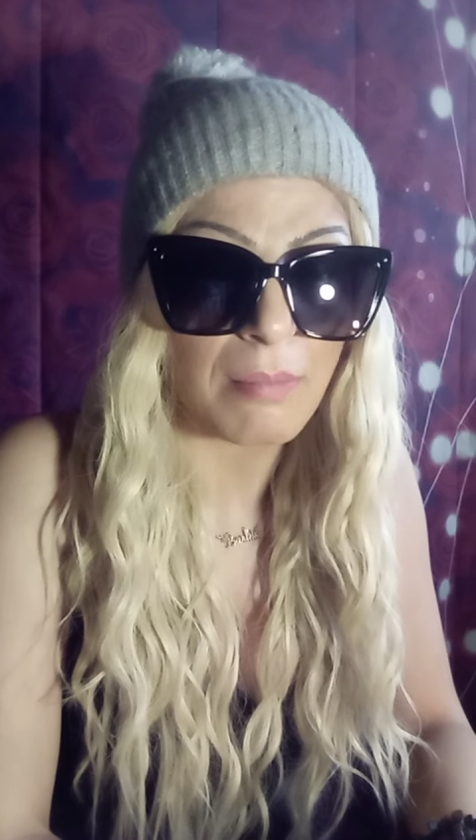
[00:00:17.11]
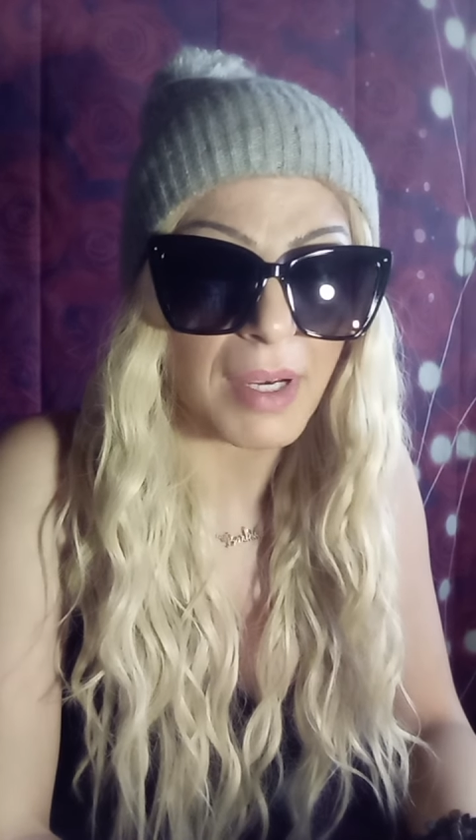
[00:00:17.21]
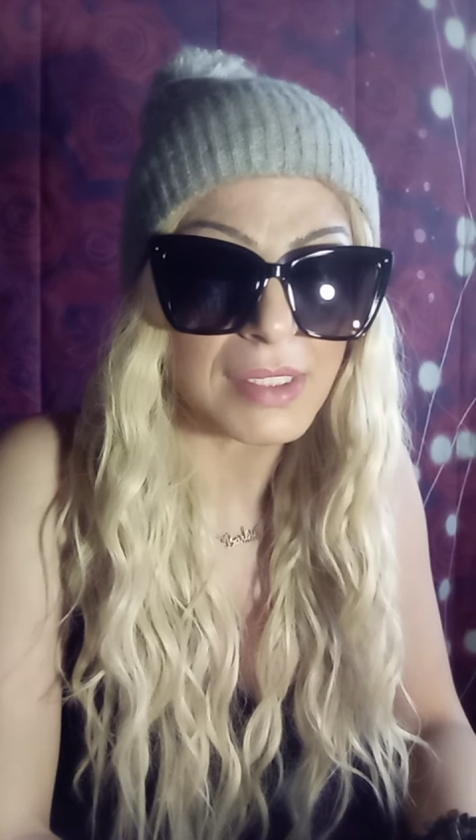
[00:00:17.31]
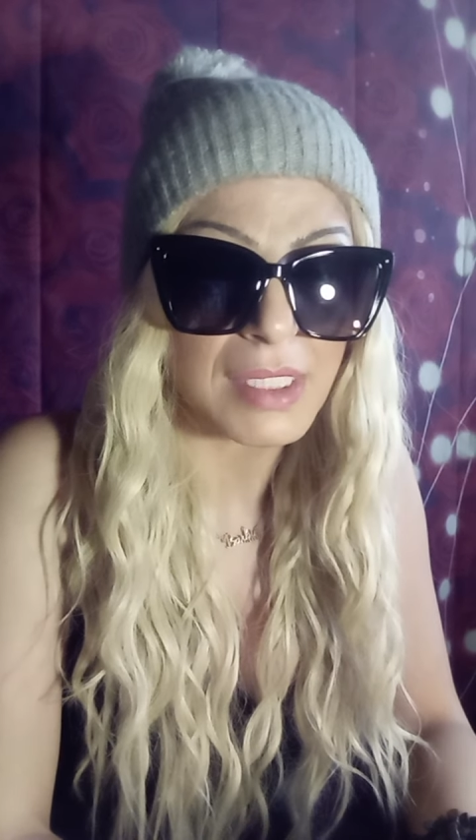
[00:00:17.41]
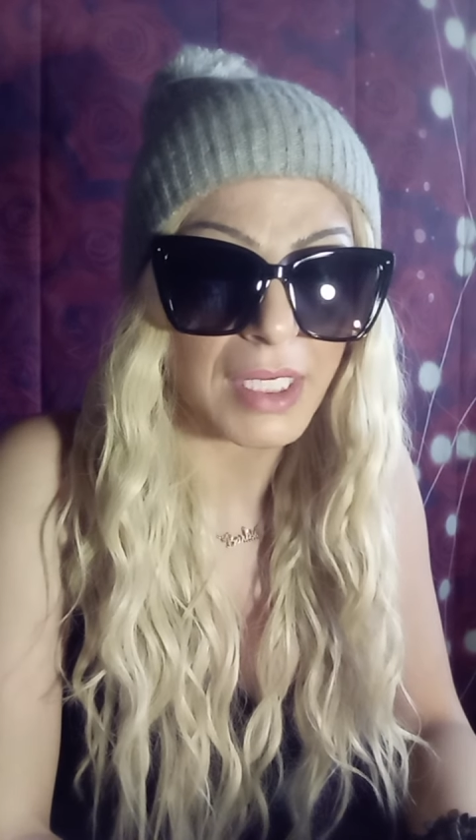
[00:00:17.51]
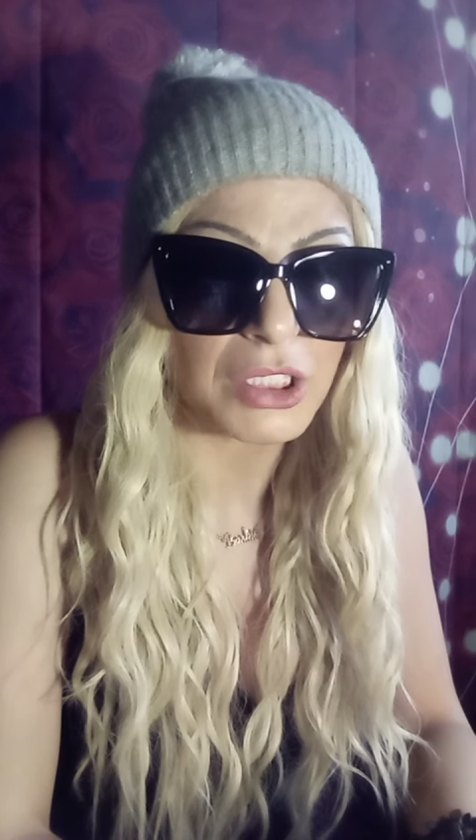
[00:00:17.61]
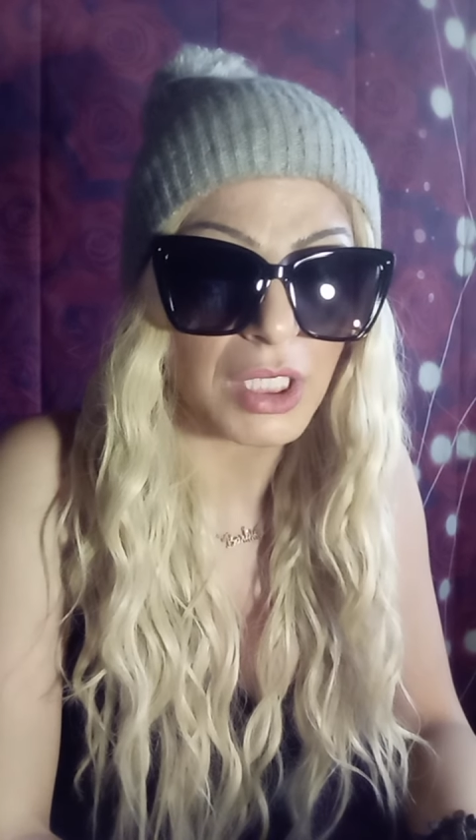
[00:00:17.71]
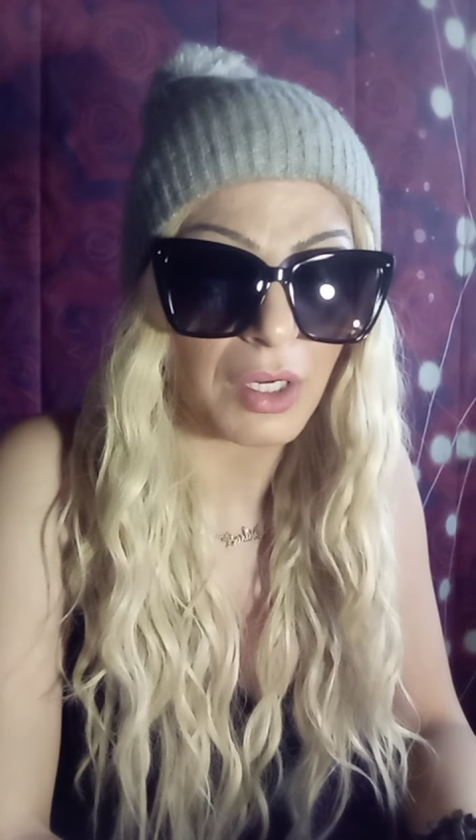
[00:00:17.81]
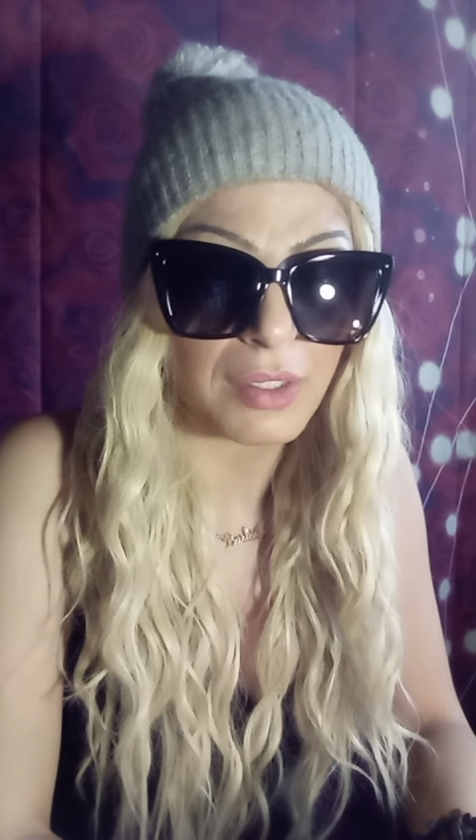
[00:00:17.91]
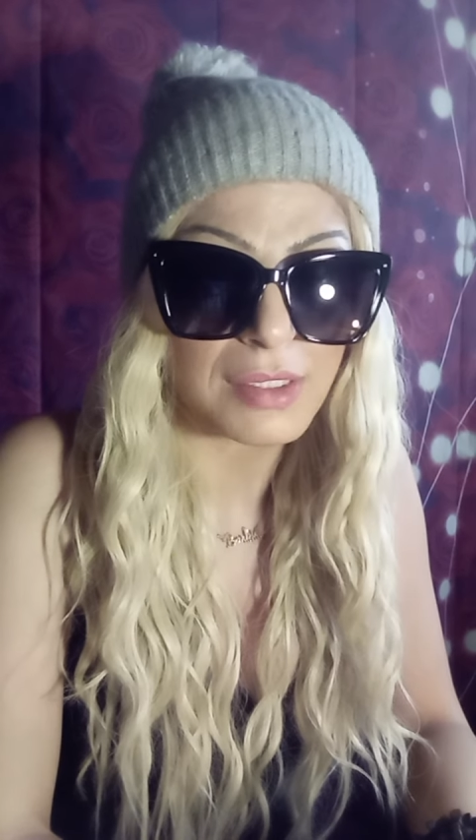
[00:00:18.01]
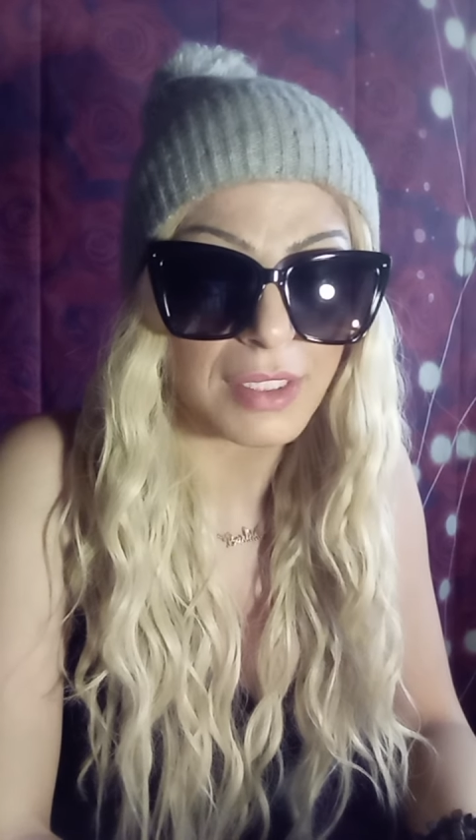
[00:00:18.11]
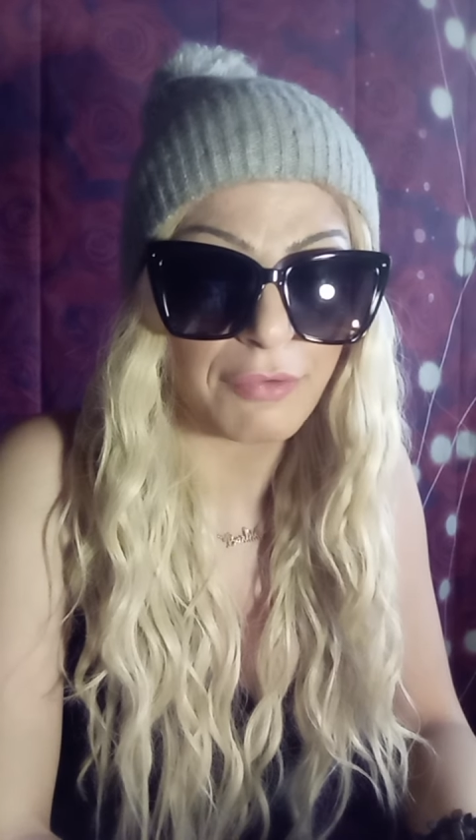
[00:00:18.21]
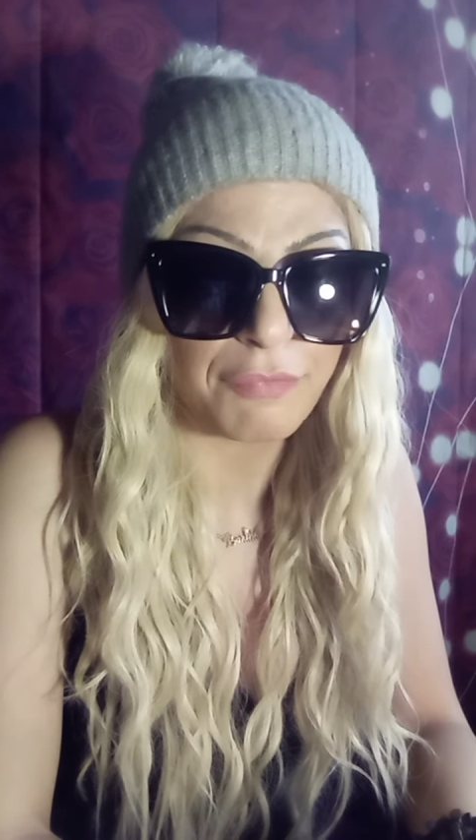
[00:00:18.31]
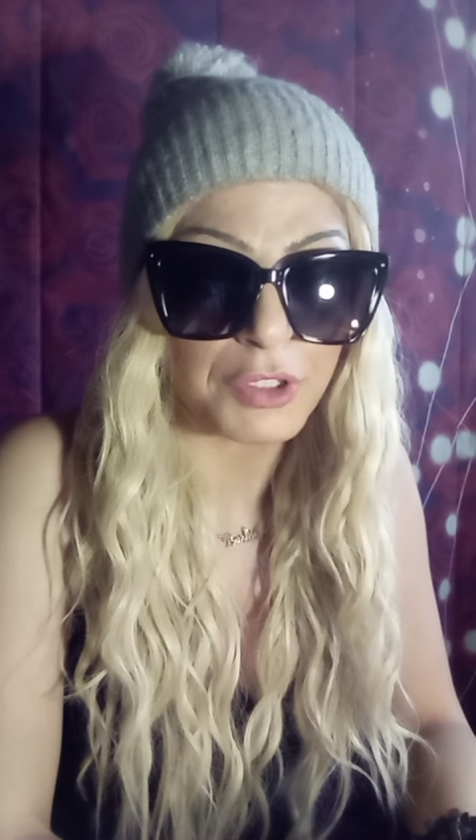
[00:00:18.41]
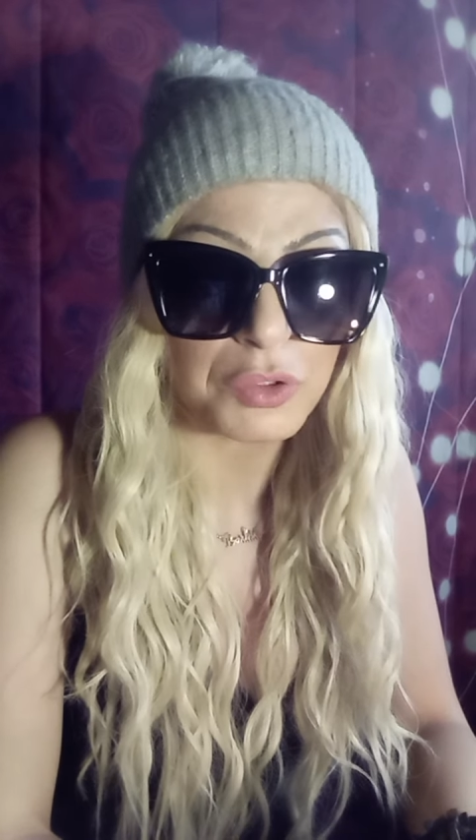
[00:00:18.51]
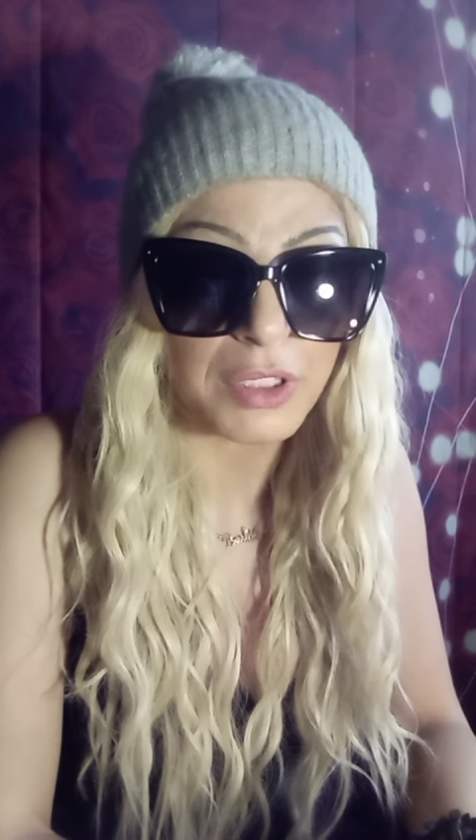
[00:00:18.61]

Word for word: My second channel is the official